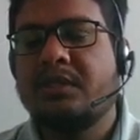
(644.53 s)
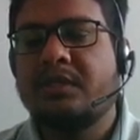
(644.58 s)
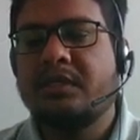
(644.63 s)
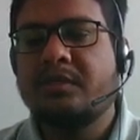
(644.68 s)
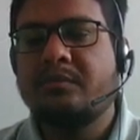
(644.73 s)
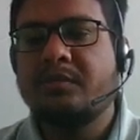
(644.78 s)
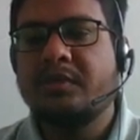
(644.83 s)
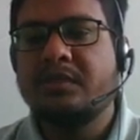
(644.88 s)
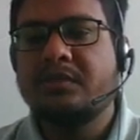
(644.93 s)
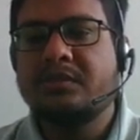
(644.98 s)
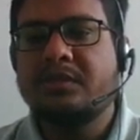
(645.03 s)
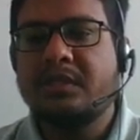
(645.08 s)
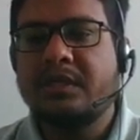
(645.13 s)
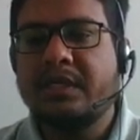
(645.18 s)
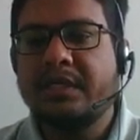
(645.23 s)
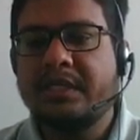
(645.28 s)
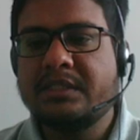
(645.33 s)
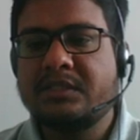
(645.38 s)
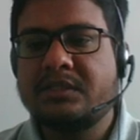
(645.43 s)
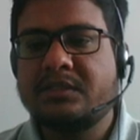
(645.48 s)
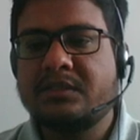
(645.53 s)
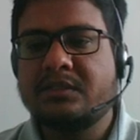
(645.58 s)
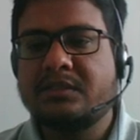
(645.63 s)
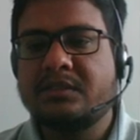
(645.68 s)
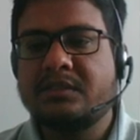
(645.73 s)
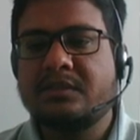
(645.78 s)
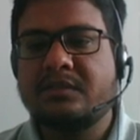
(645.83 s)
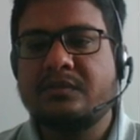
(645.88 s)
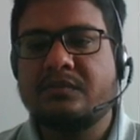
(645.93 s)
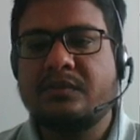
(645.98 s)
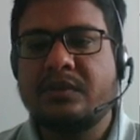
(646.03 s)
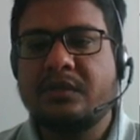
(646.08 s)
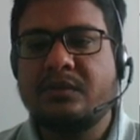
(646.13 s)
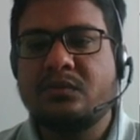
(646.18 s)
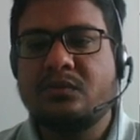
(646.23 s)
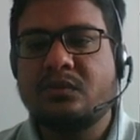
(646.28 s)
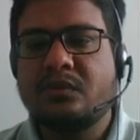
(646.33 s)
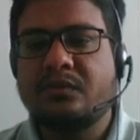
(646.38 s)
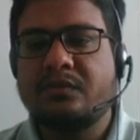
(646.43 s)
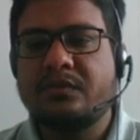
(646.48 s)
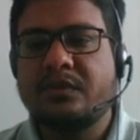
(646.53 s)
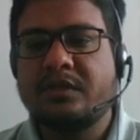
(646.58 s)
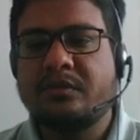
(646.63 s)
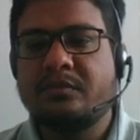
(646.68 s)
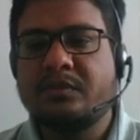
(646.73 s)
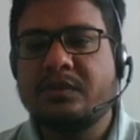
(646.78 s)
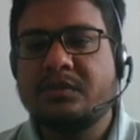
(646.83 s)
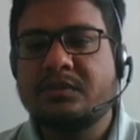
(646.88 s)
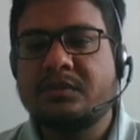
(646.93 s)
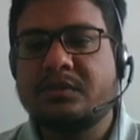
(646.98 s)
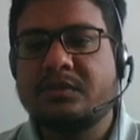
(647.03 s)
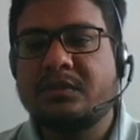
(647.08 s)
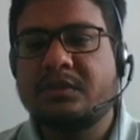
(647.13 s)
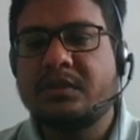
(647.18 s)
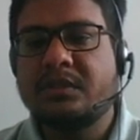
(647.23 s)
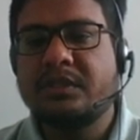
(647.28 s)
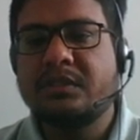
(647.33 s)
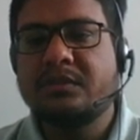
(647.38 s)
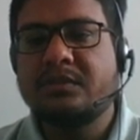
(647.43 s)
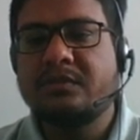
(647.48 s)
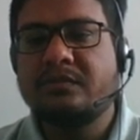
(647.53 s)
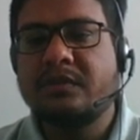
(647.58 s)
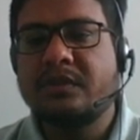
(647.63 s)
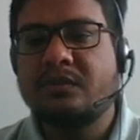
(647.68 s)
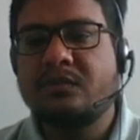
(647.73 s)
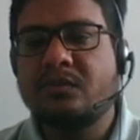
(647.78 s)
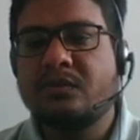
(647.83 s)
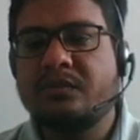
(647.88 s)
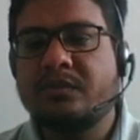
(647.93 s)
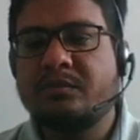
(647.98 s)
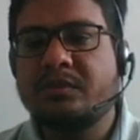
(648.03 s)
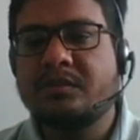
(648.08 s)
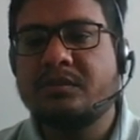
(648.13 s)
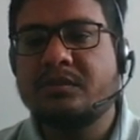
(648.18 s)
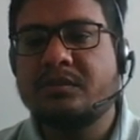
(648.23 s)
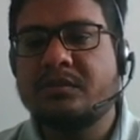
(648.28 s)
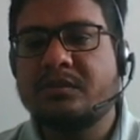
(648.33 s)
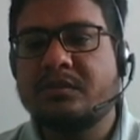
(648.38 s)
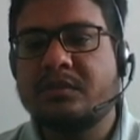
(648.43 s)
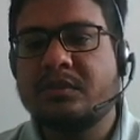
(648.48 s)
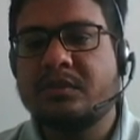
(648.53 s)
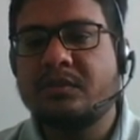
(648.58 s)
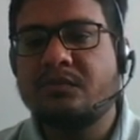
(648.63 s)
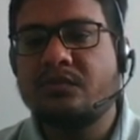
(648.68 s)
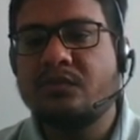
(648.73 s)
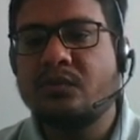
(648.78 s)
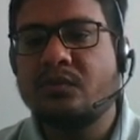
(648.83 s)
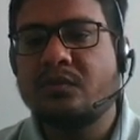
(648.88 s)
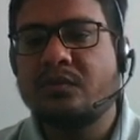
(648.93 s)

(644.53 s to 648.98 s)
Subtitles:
It means the least value of m is 4.